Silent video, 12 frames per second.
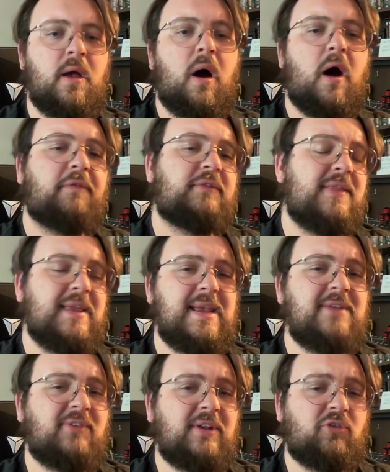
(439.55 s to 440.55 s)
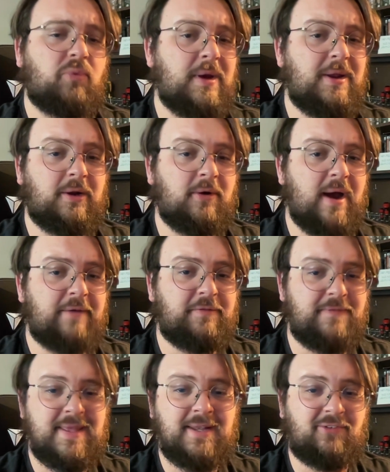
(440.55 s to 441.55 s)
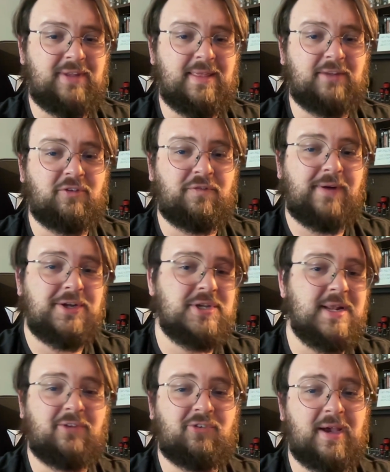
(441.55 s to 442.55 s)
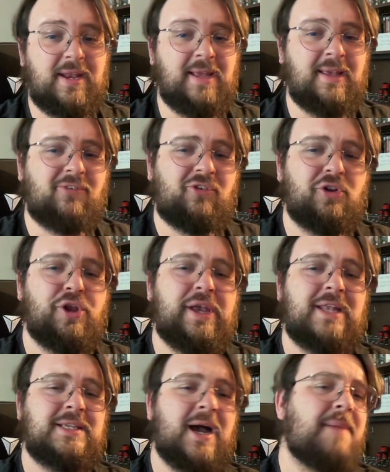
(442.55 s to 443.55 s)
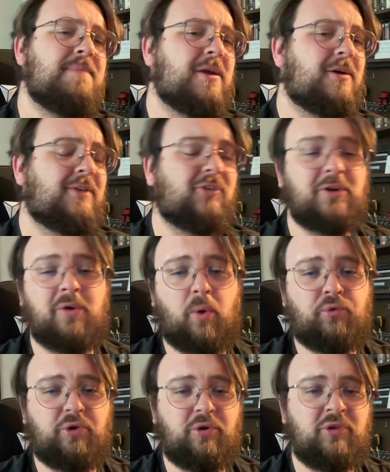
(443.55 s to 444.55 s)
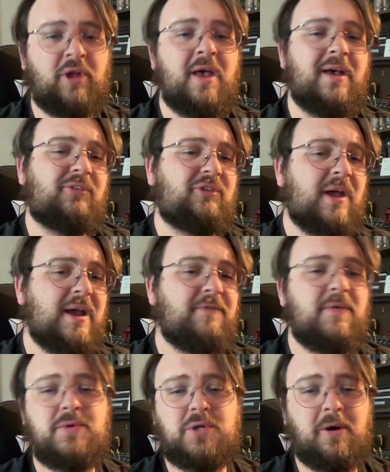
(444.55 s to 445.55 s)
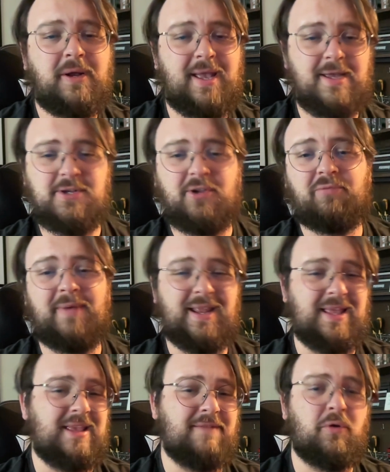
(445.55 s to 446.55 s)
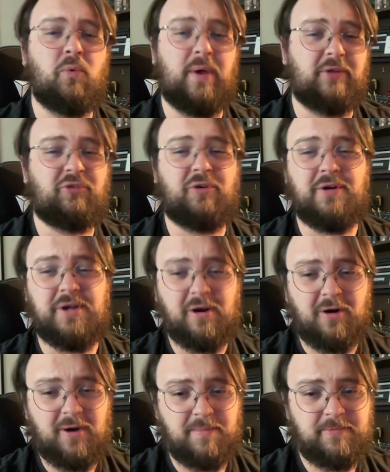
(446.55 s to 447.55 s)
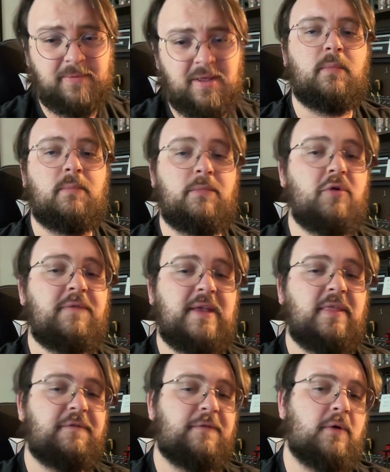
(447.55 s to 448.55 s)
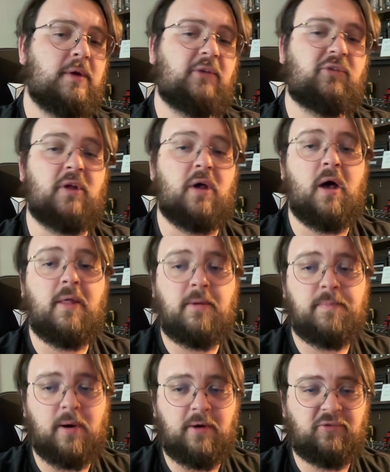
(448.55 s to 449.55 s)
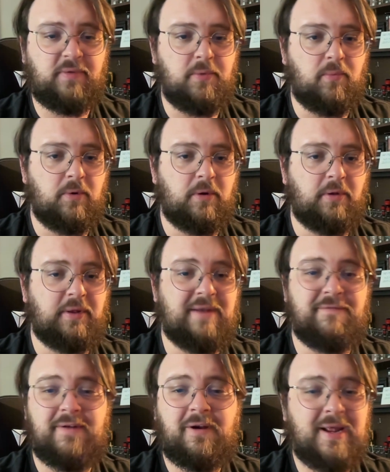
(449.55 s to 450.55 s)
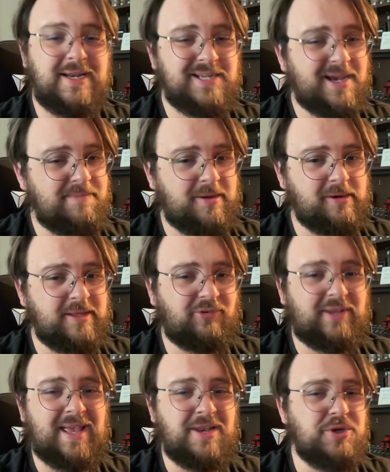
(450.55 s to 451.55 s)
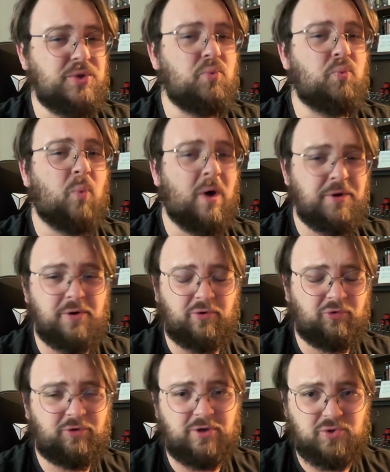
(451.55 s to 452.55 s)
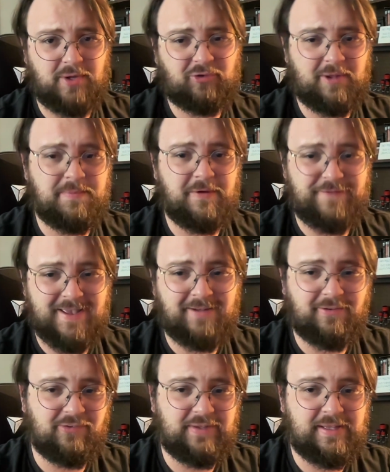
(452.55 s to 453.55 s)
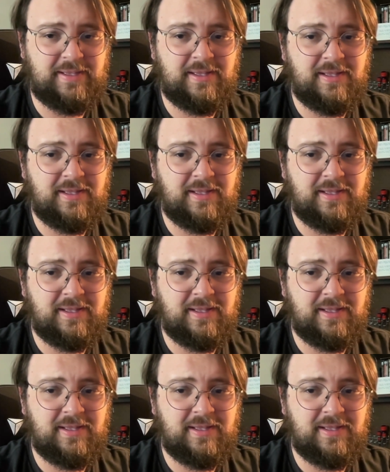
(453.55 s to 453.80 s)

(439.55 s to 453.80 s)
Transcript: Often the easiest way to craft fantasy that's fresh and exciting is to look at time periods and cultures aside from Dark Ages medieval Western Europe. Moving the focus to other parts of the world and varying time periods can do wonders to dress up your fantasy.